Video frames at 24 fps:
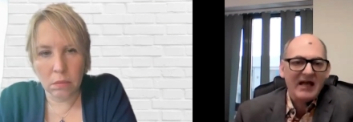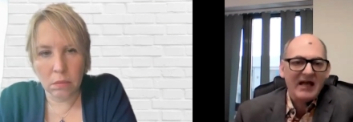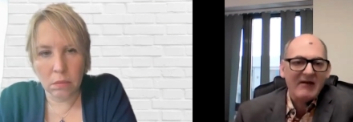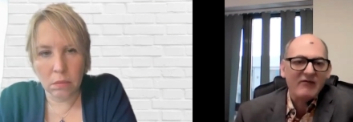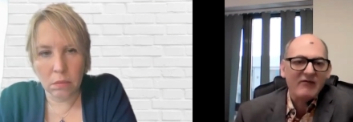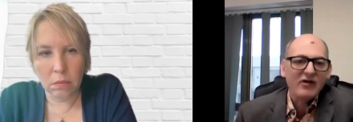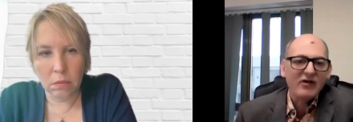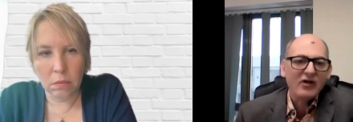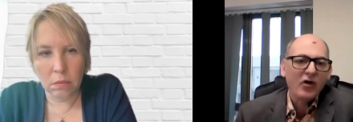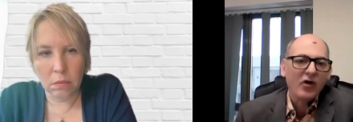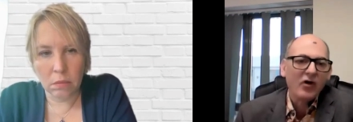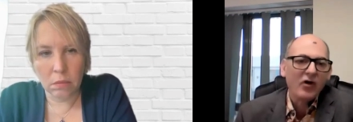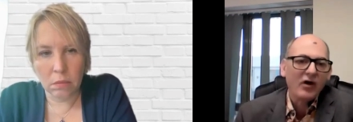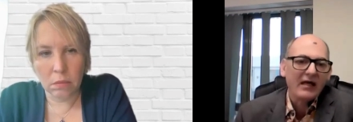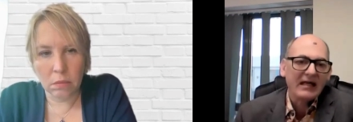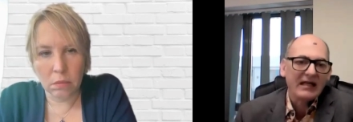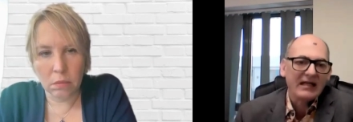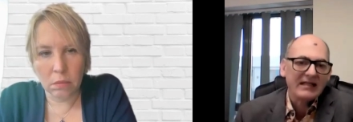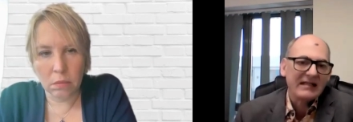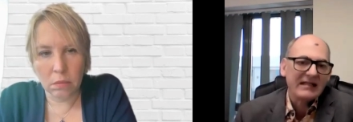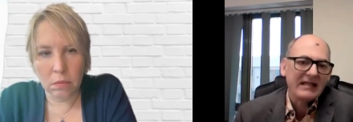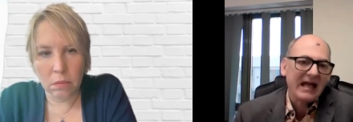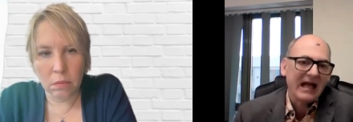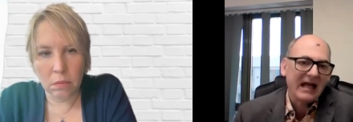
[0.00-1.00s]
Speaker 1: haven't got
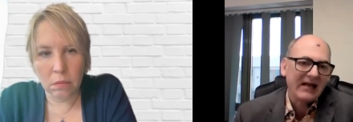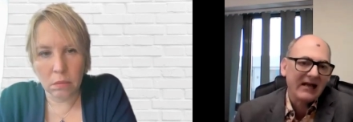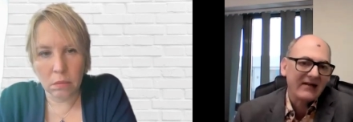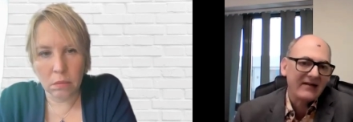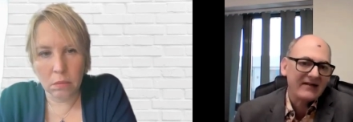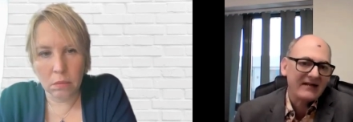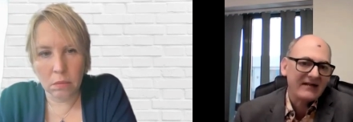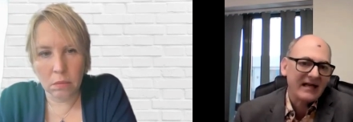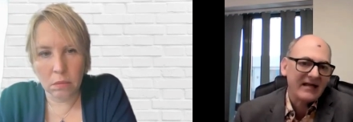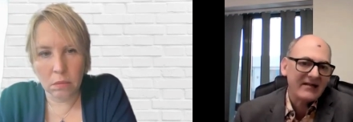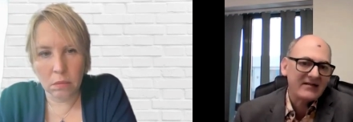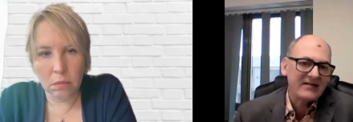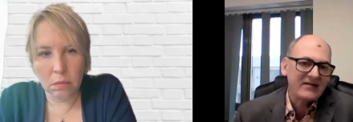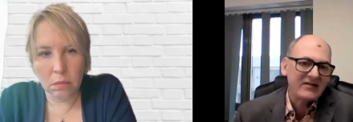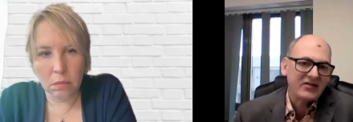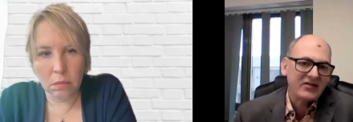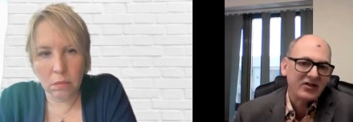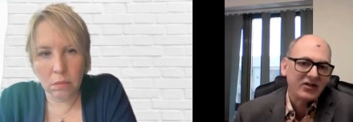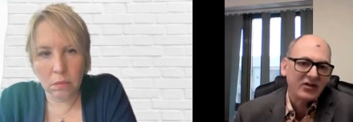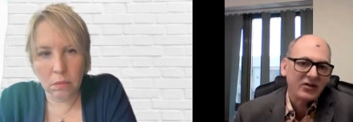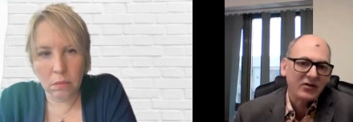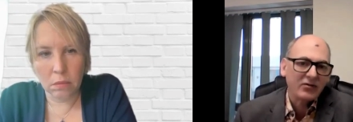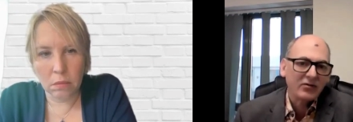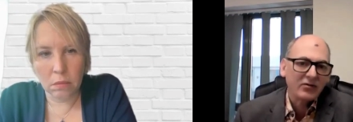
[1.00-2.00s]
easy access
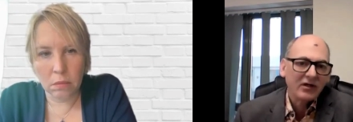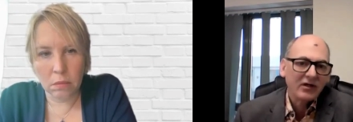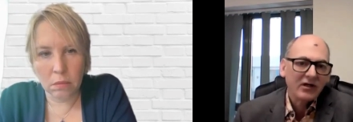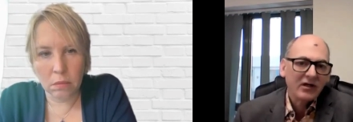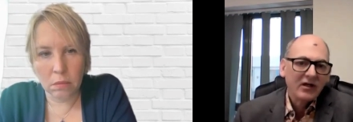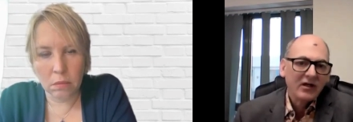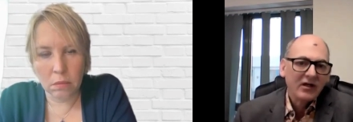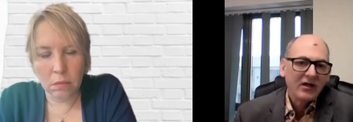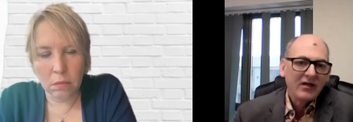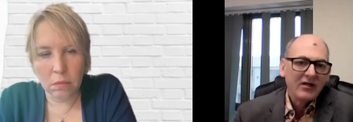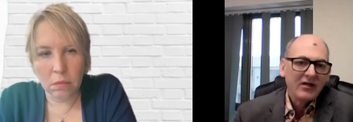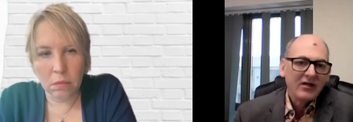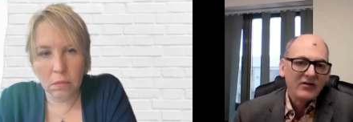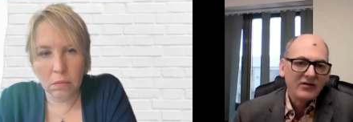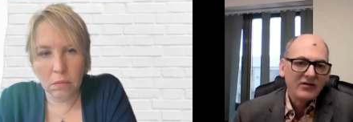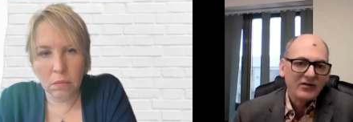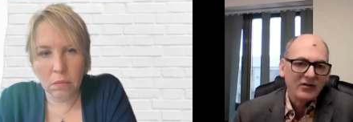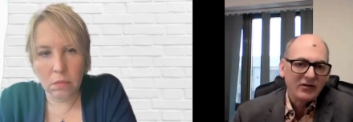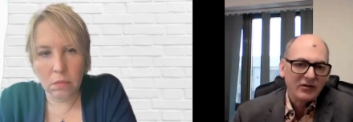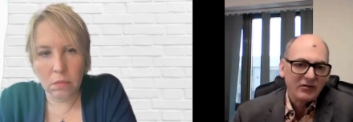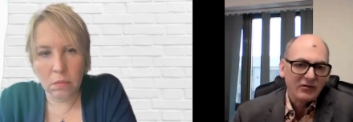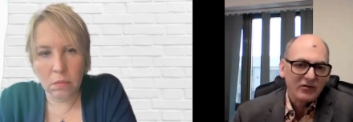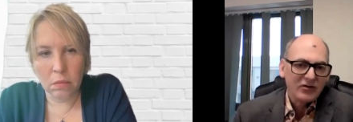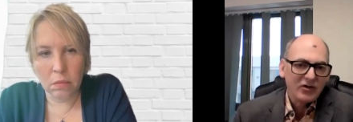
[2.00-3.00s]
to
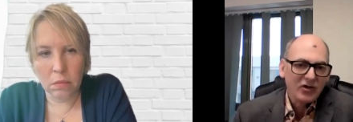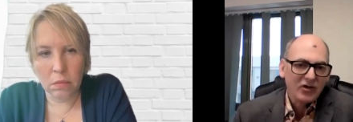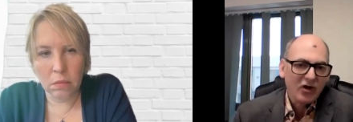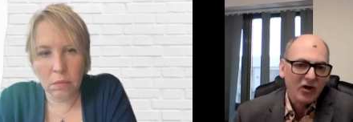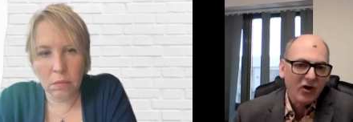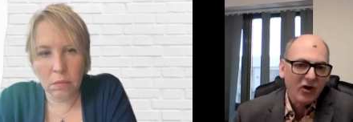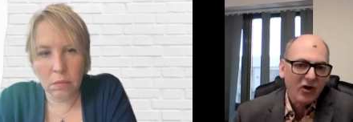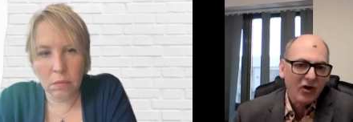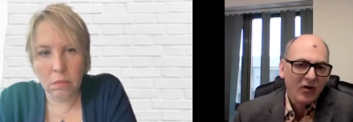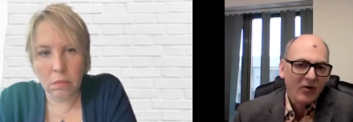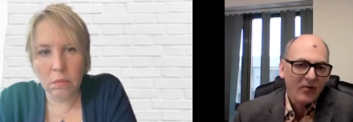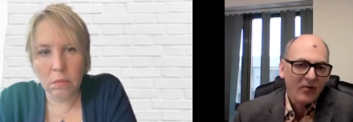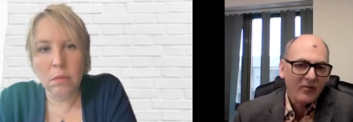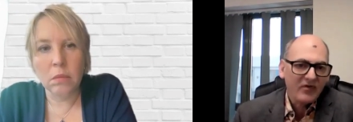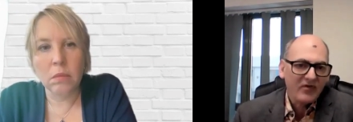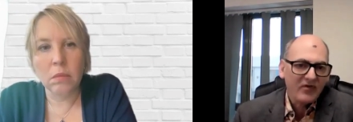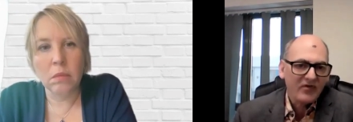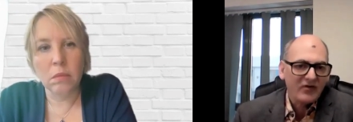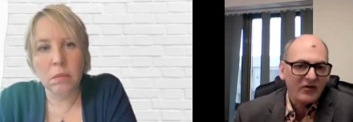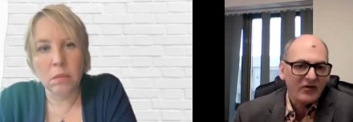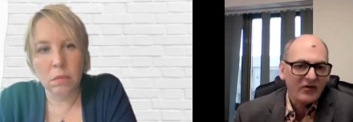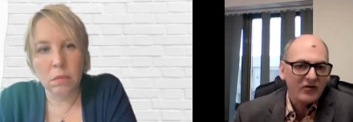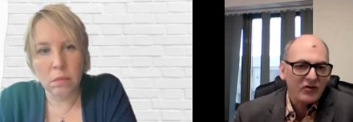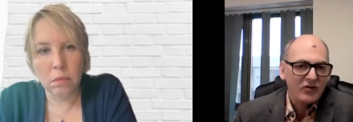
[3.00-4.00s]

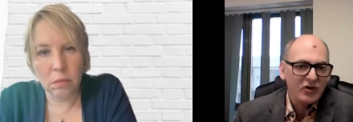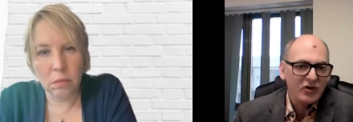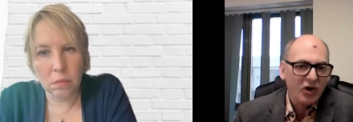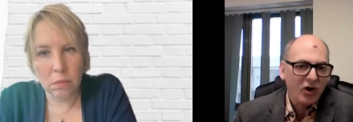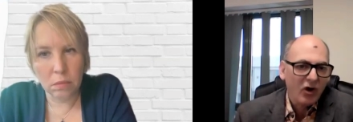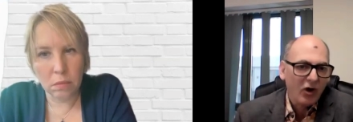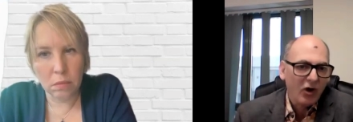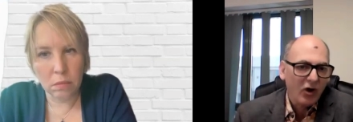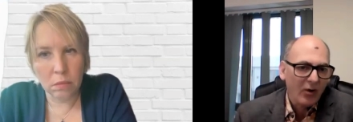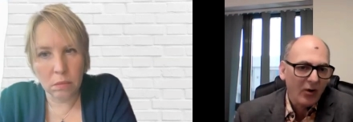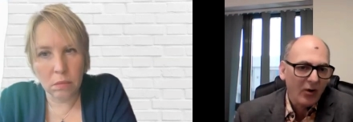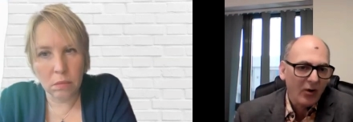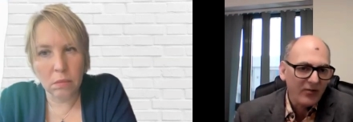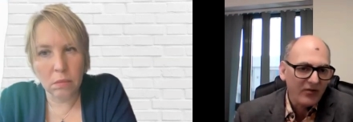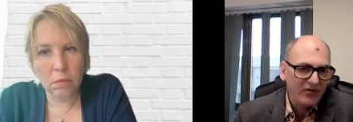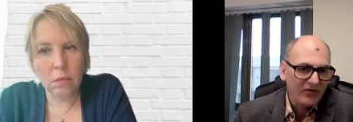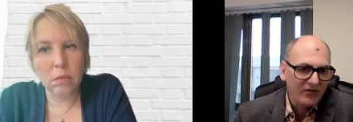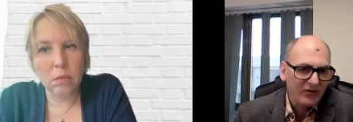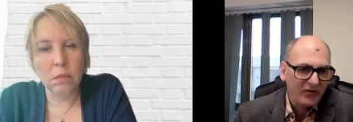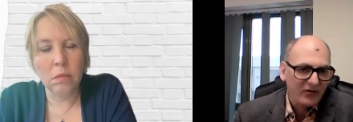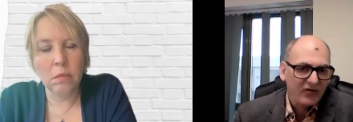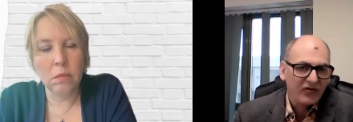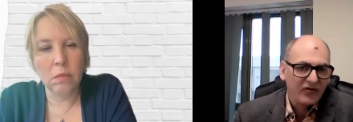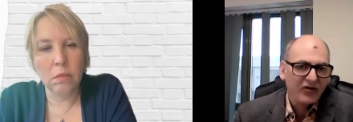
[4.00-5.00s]
shops, to jobs, to